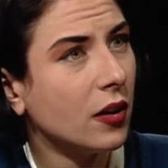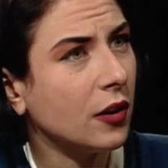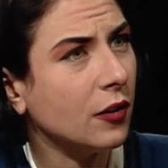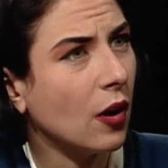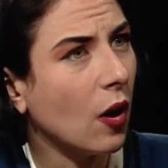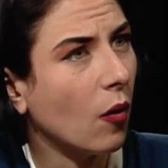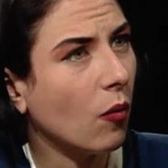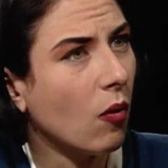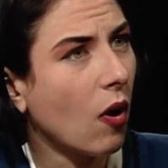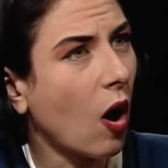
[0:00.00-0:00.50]

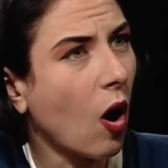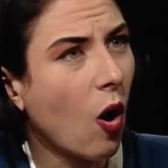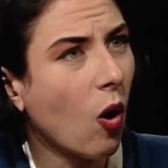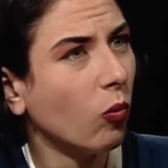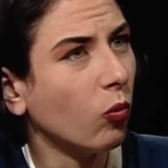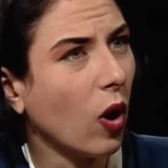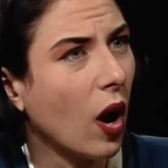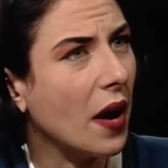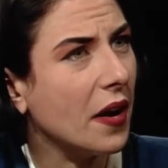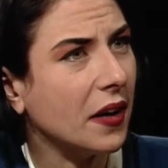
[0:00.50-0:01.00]
you know,
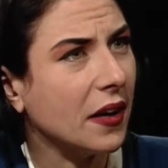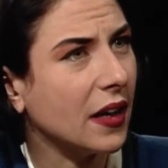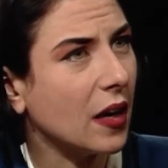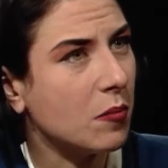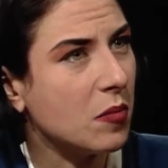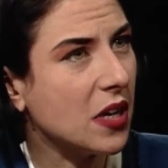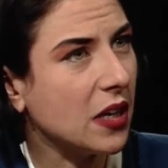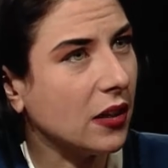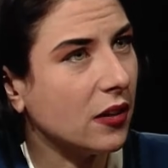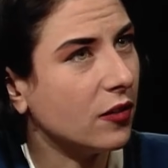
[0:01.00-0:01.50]
all
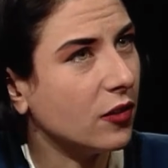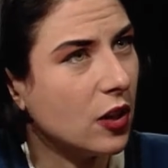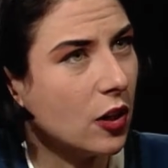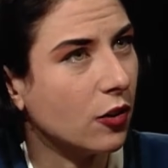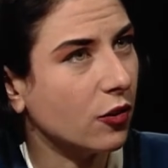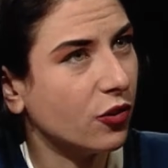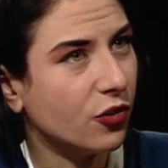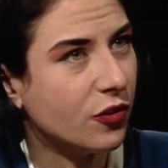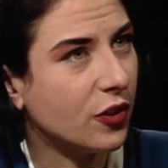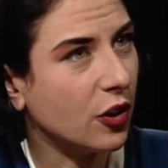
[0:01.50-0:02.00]
writing, I mean,
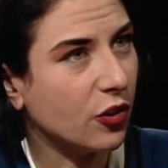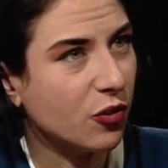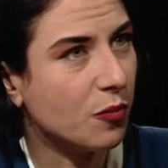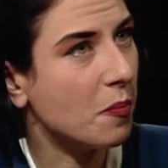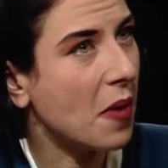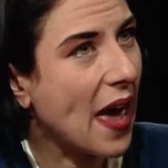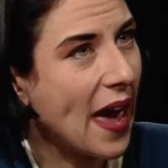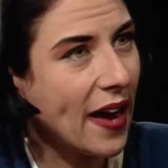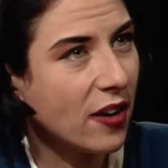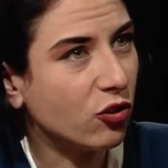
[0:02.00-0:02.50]

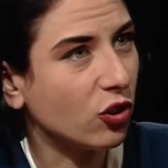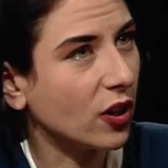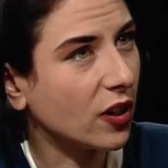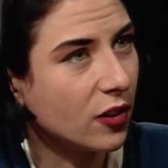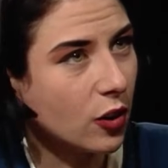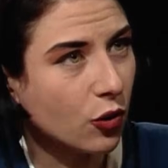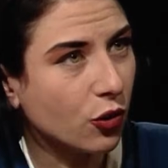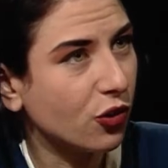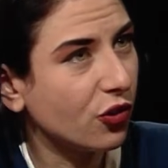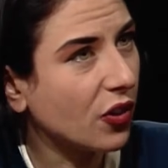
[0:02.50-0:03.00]
there's
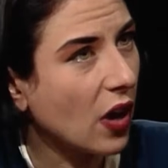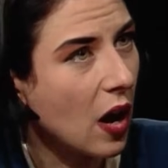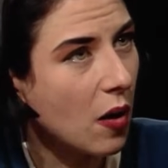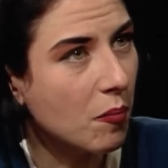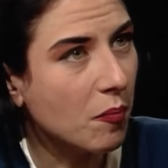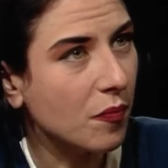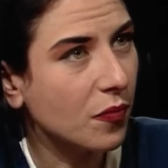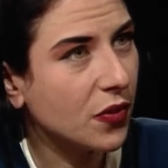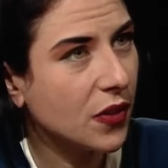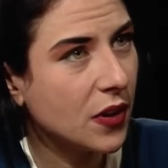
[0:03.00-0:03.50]
magic, there's some...